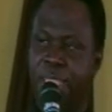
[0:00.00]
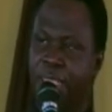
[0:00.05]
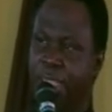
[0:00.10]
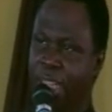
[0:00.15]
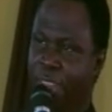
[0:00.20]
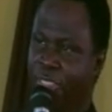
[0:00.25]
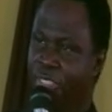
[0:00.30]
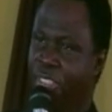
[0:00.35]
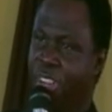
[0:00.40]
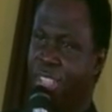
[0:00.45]

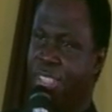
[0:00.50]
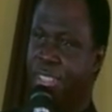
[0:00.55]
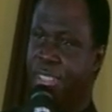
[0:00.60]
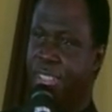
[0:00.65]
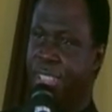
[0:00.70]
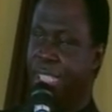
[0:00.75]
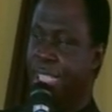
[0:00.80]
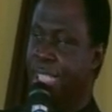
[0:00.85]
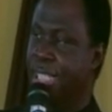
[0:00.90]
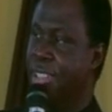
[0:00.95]
The
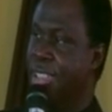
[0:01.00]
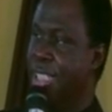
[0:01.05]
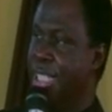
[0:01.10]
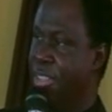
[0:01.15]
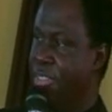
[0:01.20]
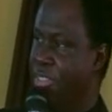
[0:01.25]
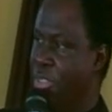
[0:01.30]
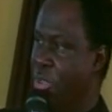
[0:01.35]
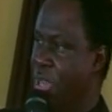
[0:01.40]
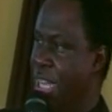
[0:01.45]
first thing,
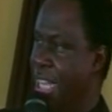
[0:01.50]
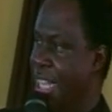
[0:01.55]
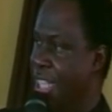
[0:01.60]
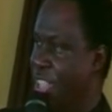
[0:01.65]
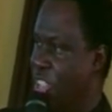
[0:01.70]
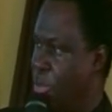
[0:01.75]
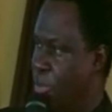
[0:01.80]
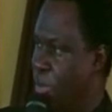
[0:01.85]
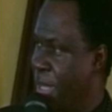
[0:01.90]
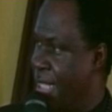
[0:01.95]
if you are
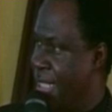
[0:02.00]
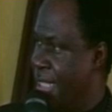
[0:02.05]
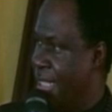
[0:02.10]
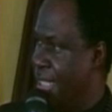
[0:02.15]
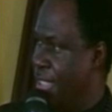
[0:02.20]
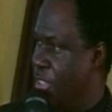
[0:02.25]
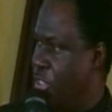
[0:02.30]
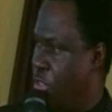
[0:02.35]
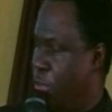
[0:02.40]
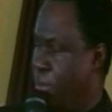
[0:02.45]

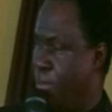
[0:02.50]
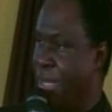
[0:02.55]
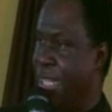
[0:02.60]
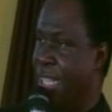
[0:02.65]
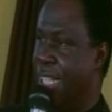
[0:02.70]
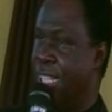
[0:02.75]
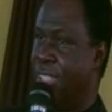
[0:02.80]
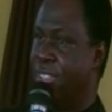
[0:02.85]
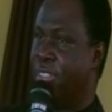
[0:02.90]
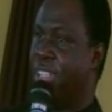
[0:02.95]
expecting a
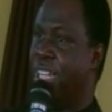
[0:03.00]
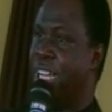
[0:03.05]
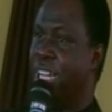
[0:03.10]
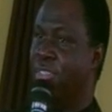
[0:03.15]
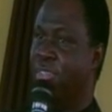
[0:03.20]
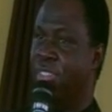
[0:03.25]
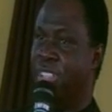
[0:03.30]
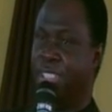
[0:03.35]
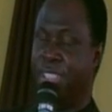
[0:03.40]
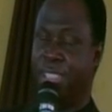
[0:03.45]
supernatural
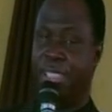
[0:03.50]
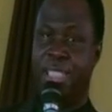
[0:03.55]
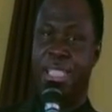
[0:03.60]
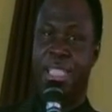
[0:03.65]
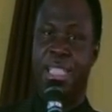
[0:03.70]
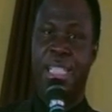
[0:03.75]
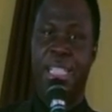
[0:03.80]
harvest,